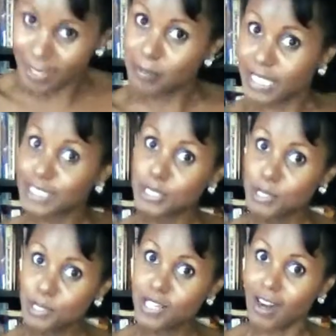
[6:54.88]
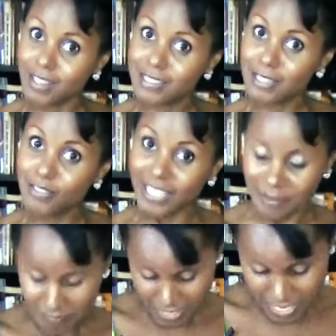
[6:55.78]
gonna be in the nude on TV.
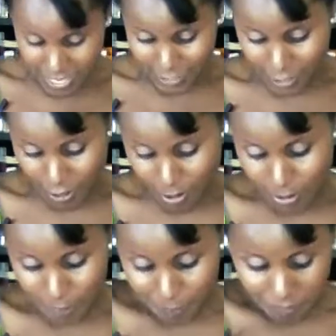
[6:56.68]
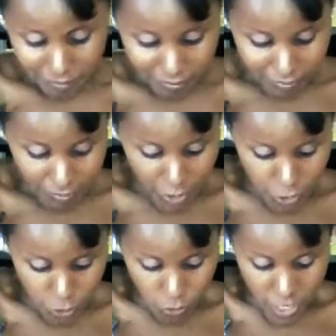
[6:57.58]
So
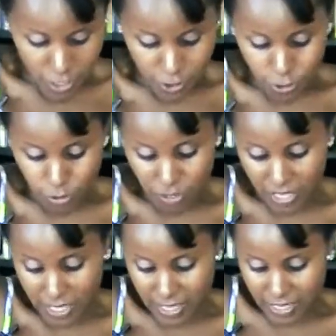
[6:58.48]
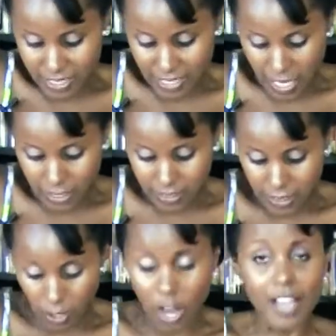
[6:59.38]
you want to do this
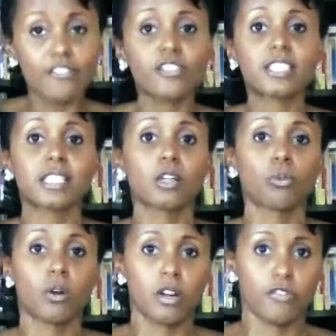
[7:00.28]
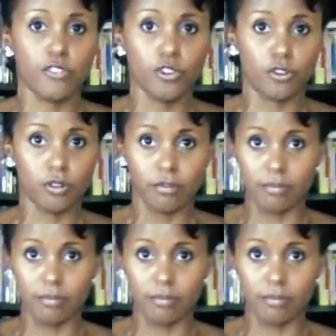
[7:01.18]
until every single one of your